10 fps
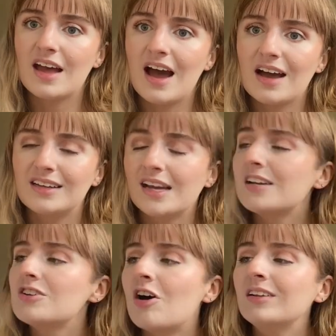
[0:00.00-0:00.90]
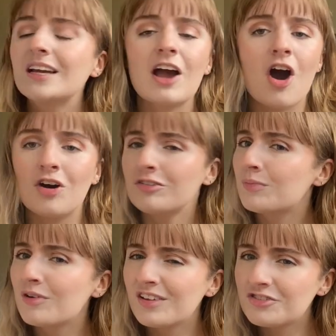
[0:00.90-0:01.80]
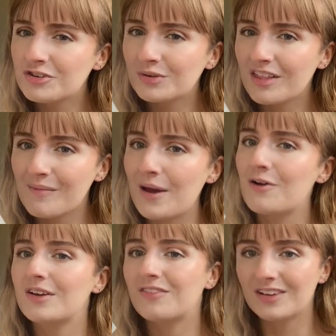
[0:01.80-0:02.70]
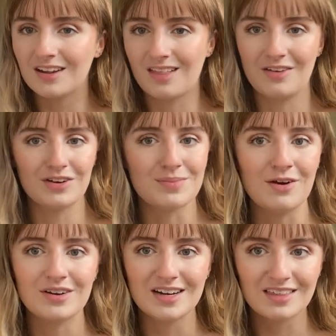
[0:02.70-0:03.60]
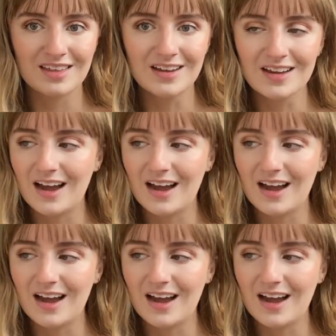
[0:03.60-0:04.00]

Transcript: Again, not like 100% sure what it's about, if it is even about anything.